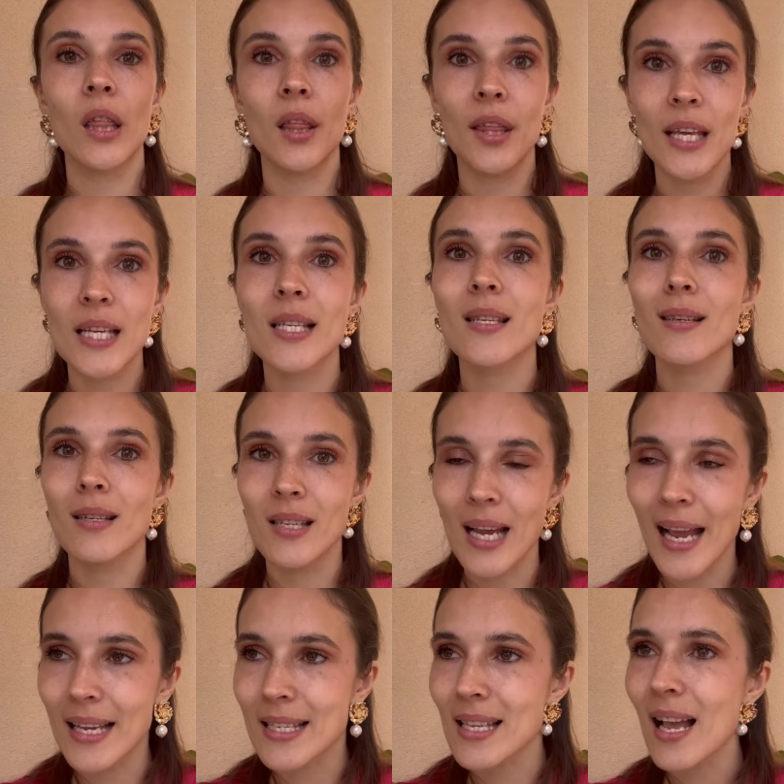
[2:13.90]
these
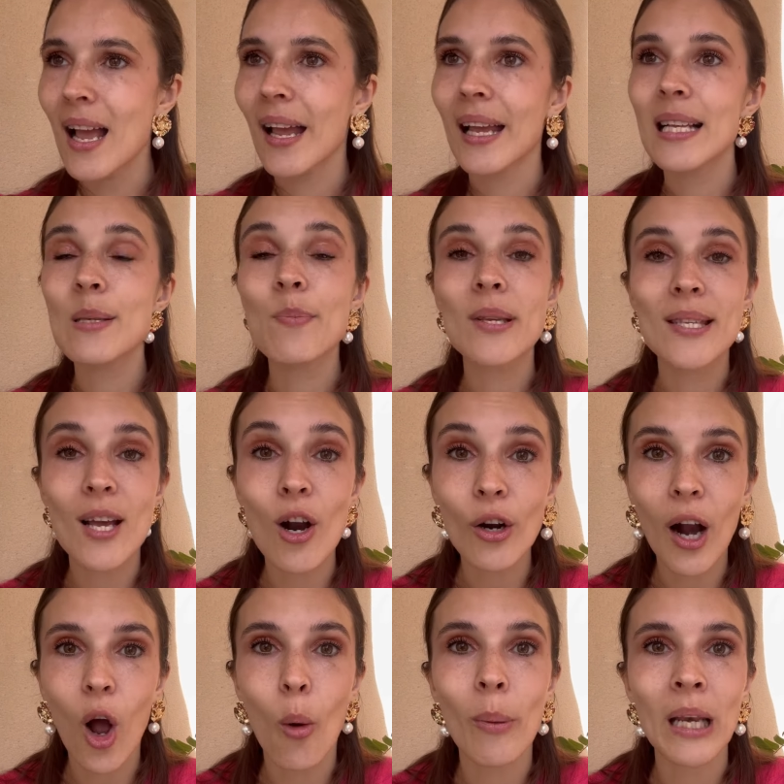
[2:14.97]
days. It's
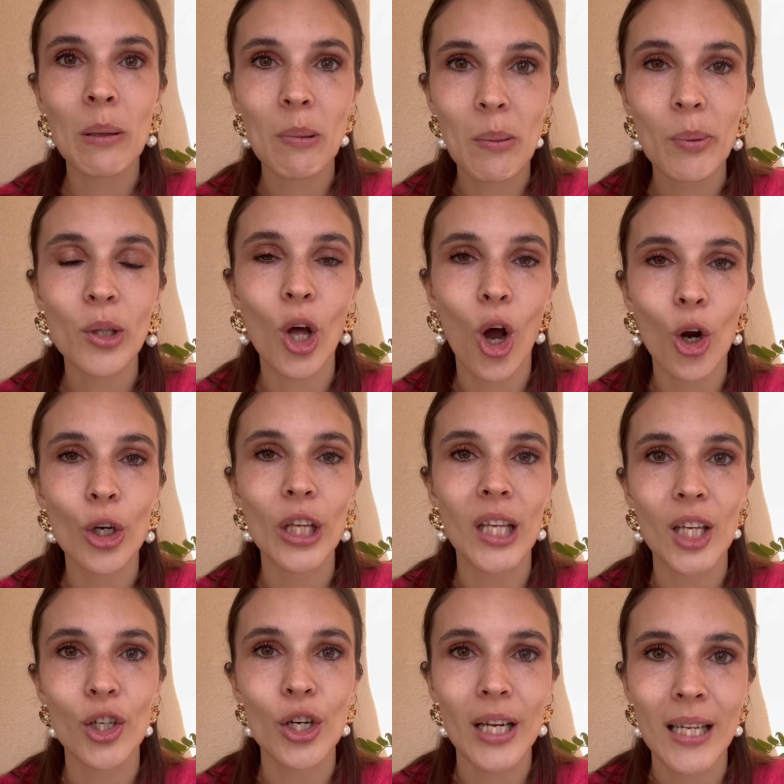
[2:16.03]
bizarre how many people are
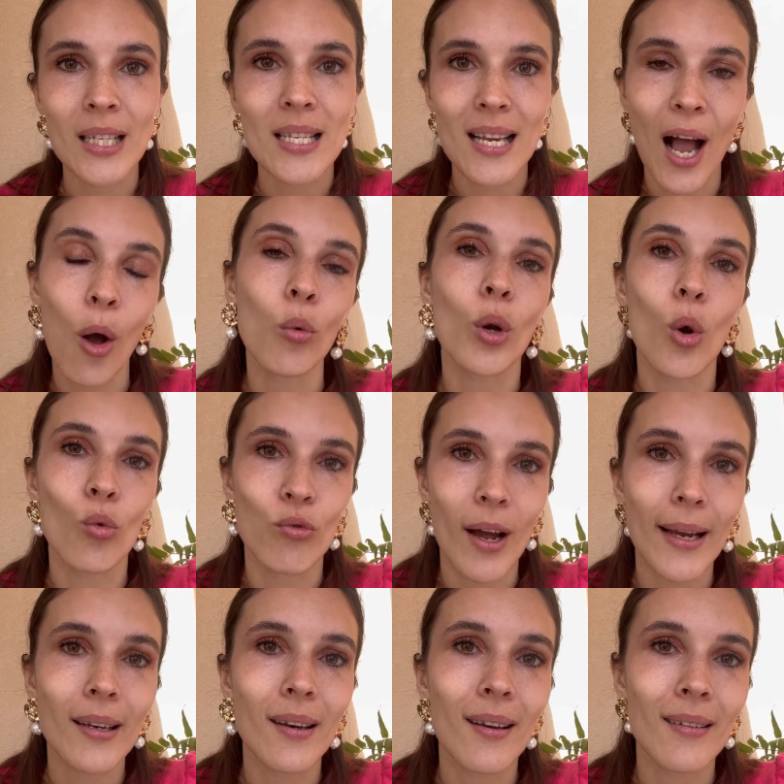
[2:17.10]
here in town
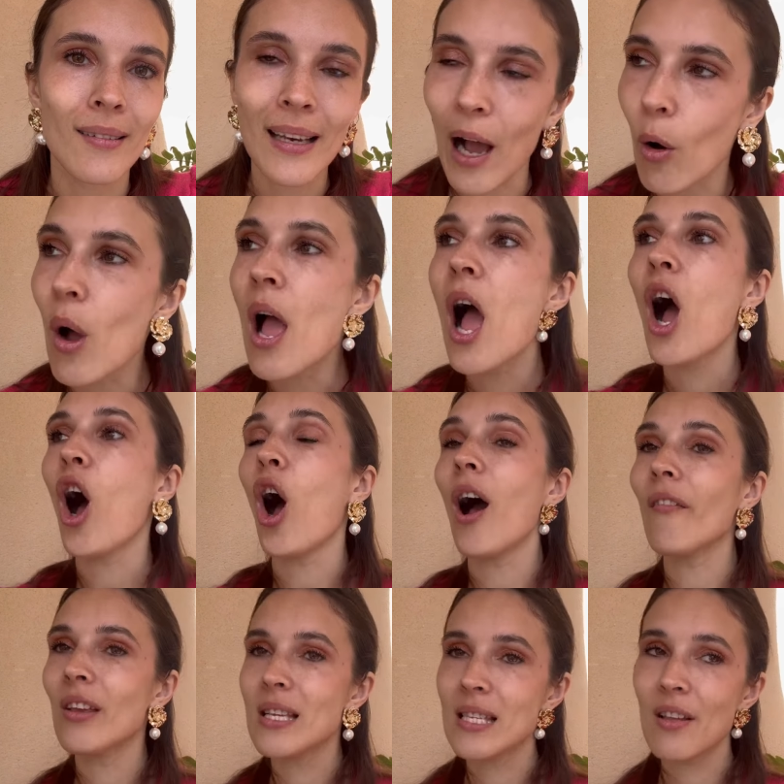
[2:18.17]
right now.
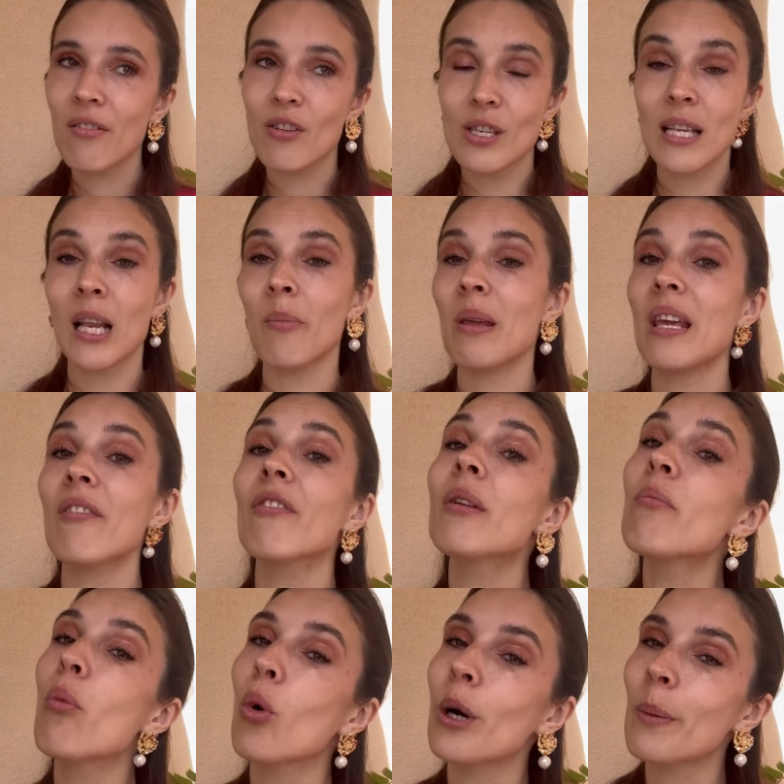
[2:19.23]
Obviously, there's going to be
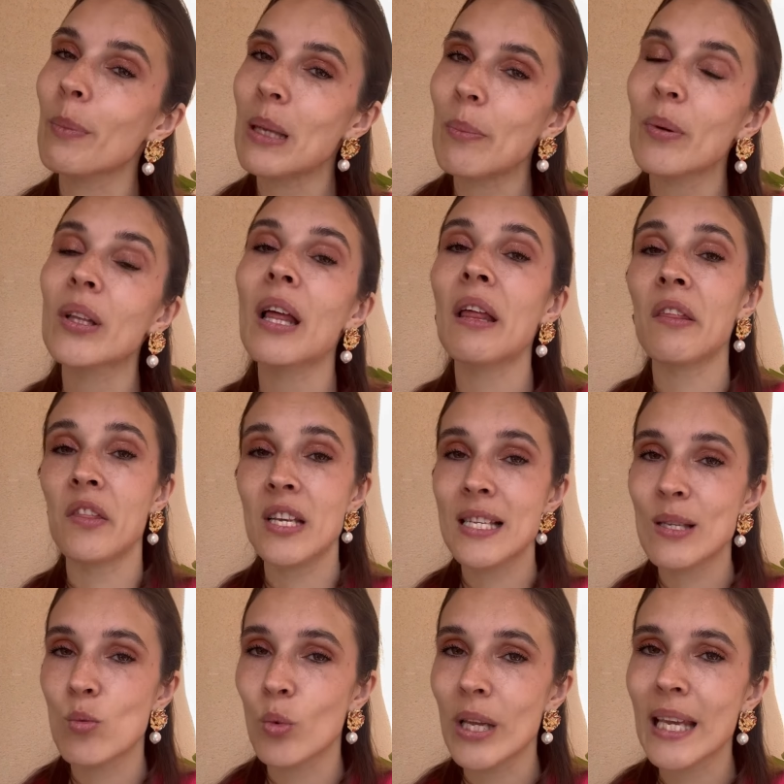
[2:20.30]
even more people
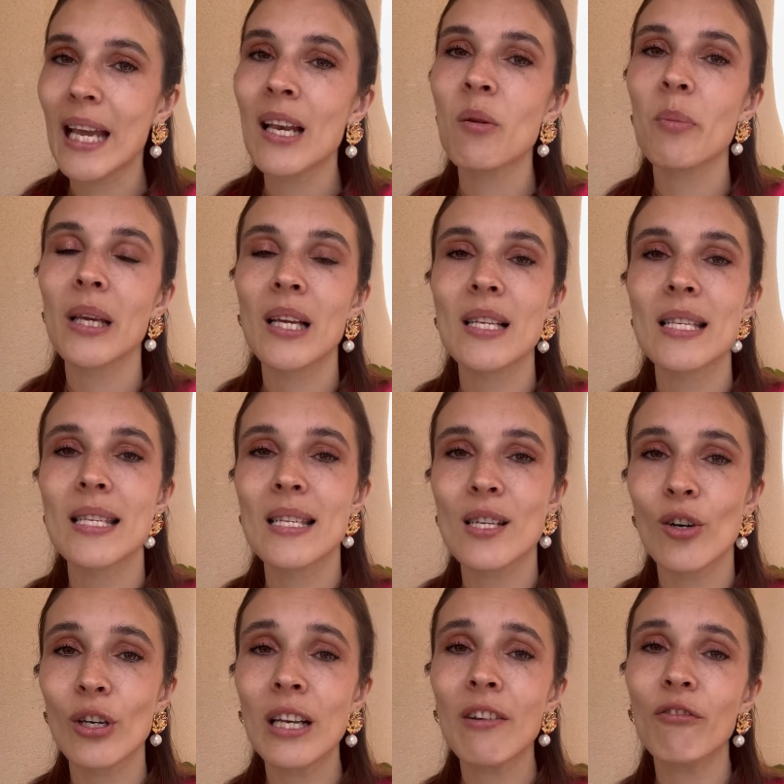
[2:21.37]
this weekend because
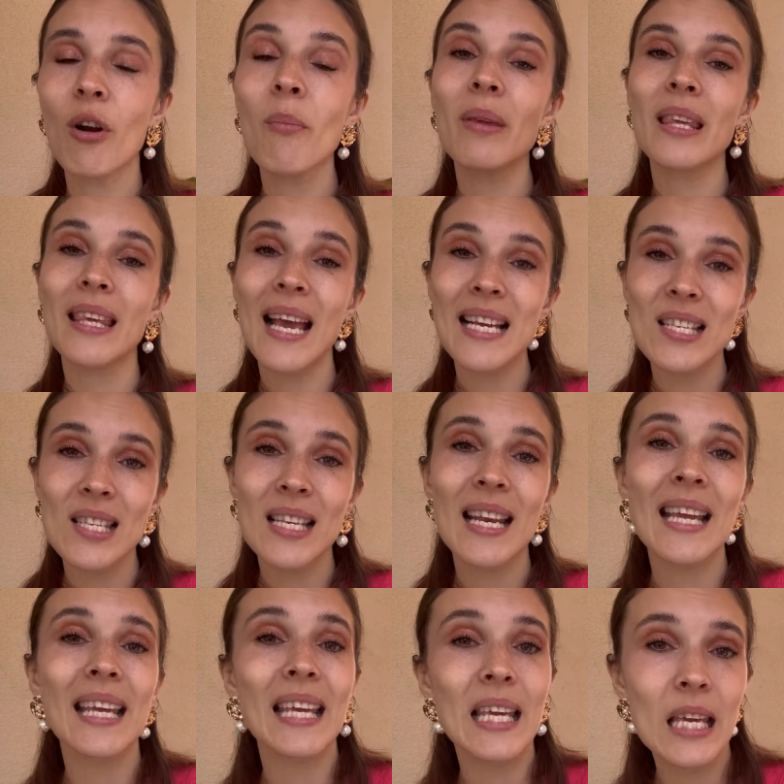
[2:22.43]
starting from
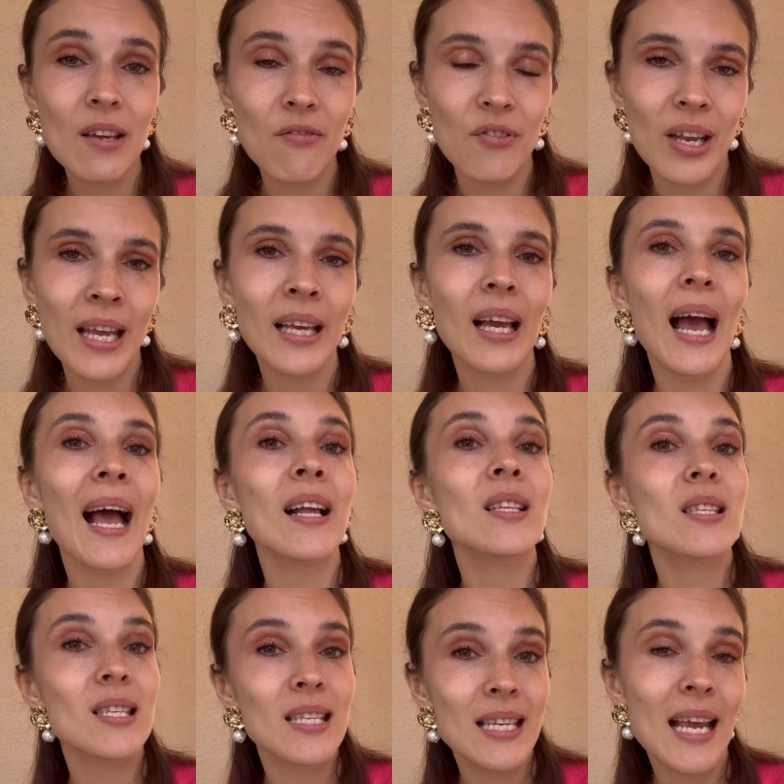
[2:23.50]
yesterday evening,
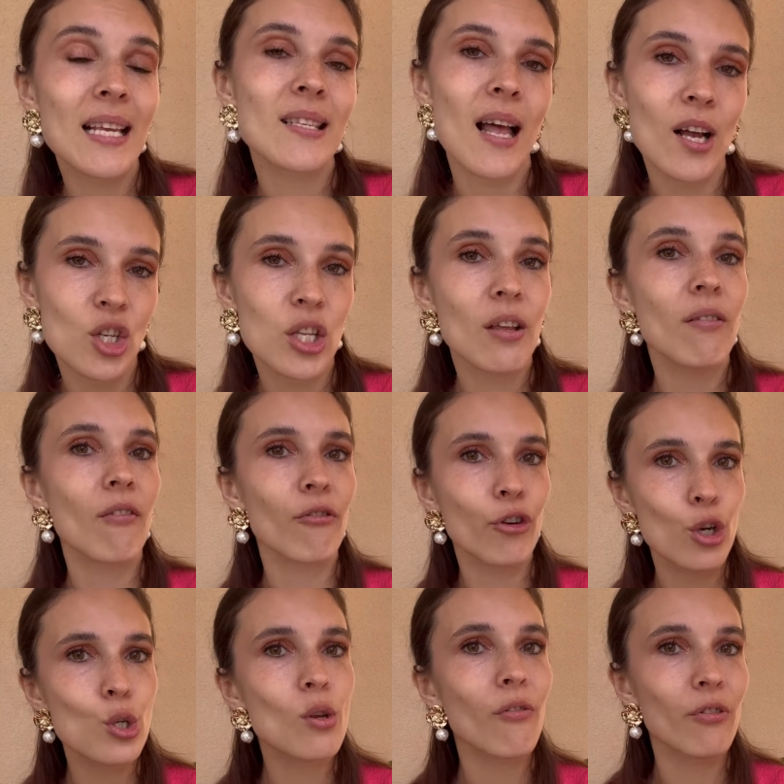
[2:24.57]
and today is actually the
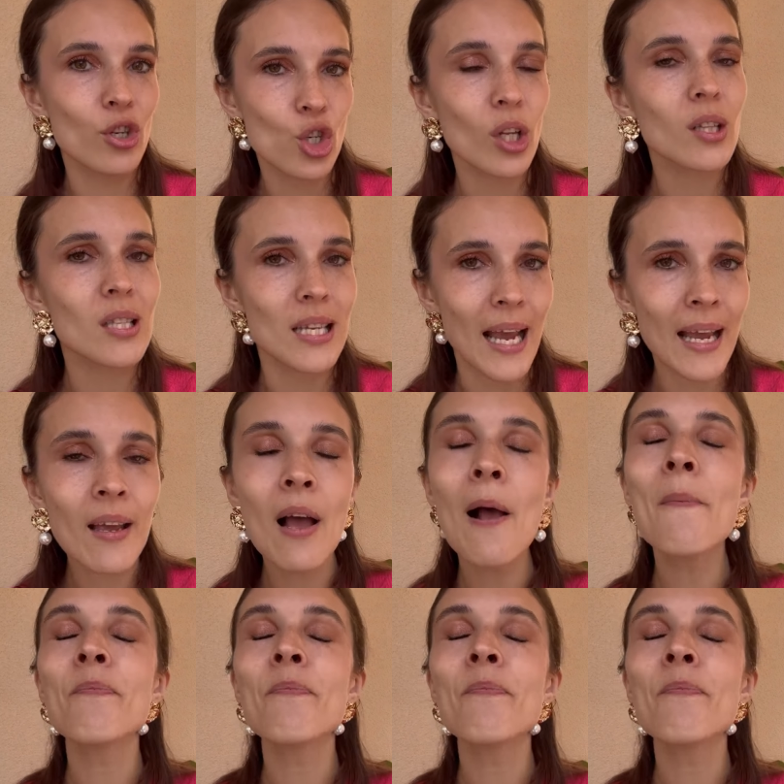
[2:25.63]
first official day,